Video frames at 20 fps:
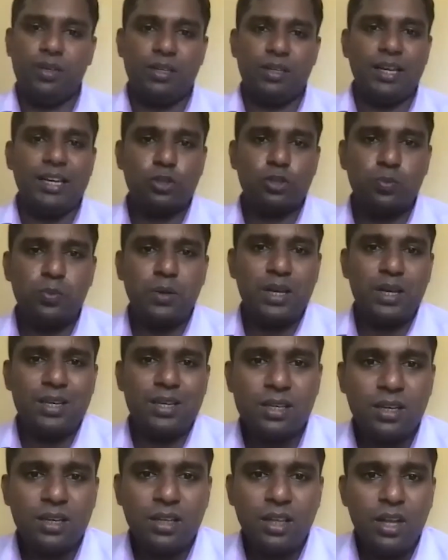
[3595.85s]
It means
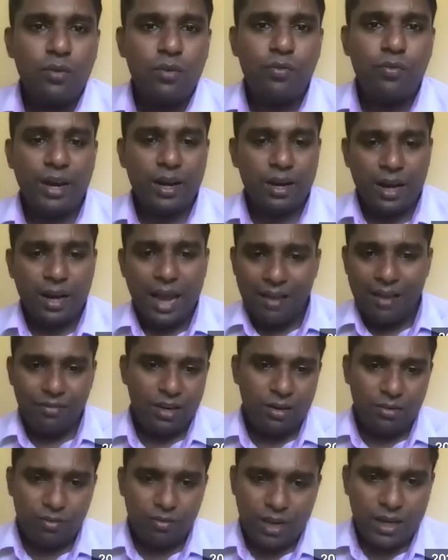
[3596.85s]

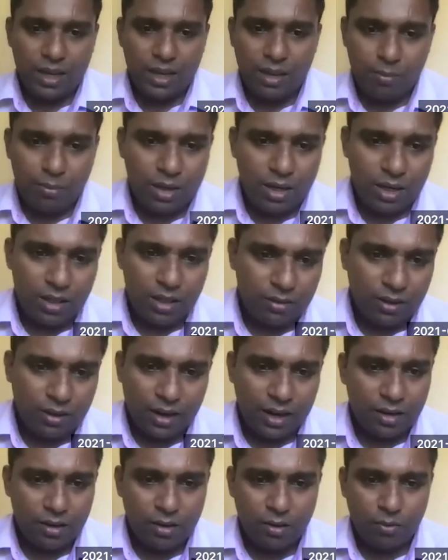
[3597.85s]
having variable
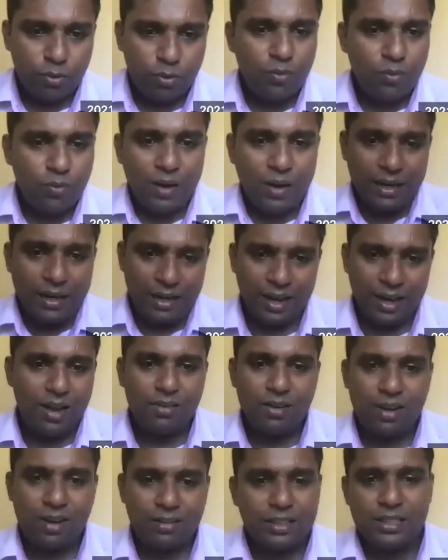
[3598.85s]
deceleration for one and a half
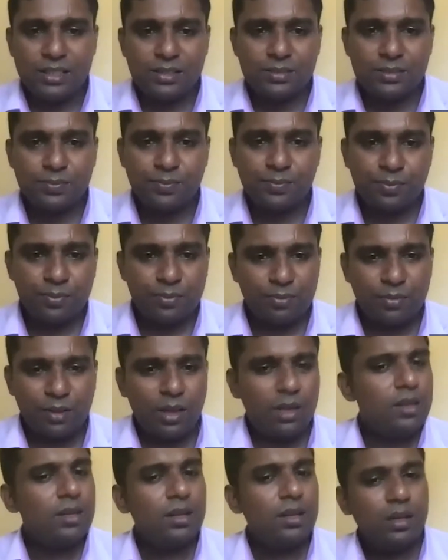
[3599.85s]
hours
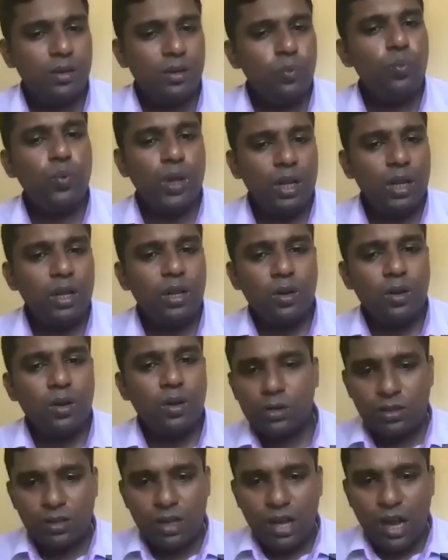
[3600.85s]
will
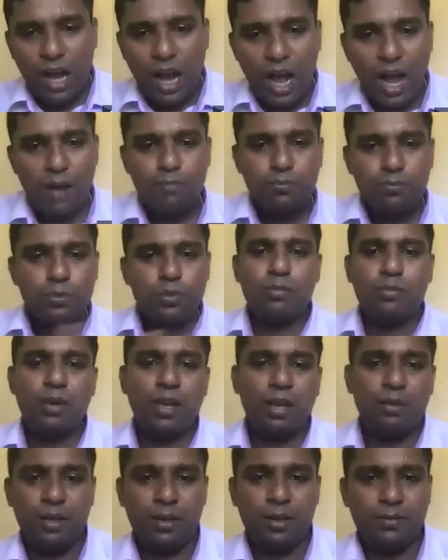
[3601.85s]
not harm to the
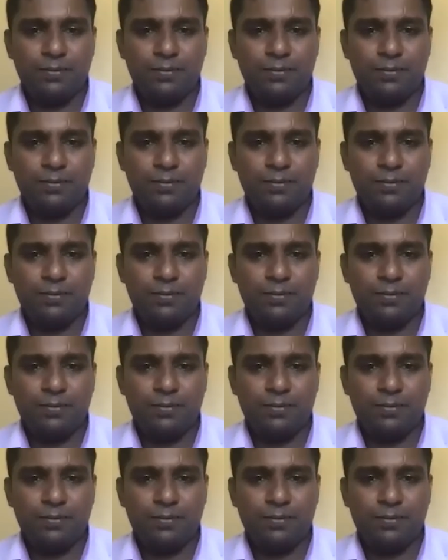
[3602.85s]
baby.